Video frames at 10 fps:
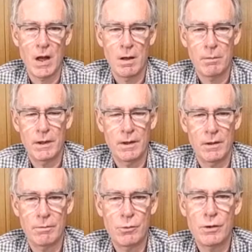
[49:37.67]
But there
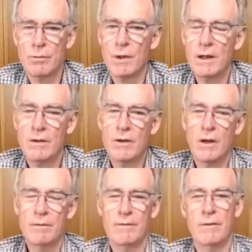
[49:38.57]
are more than one type
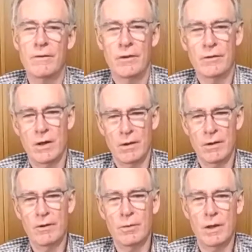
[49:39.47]
of Refosco, and
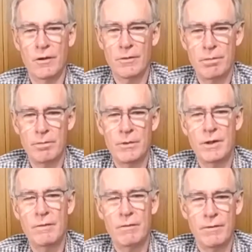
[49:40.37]
this one is
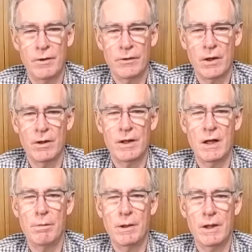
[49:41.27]
Refosco
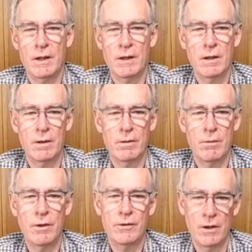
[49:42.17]
del Peduncolo
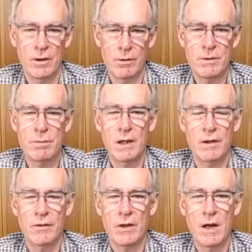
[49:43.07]
Rosso, which
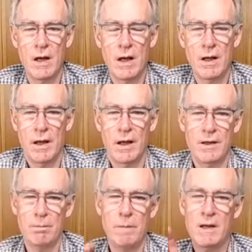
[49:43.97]
means that the
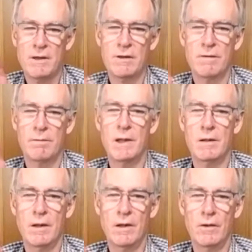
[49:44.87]
bunch of
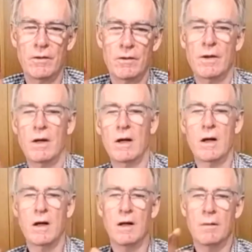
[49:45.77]
berries,
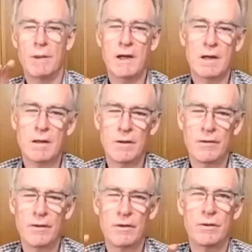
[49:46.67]
the peduncle is
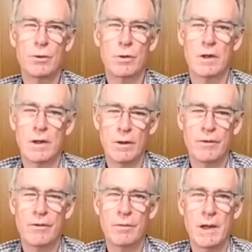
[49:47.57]
the stalk that holds the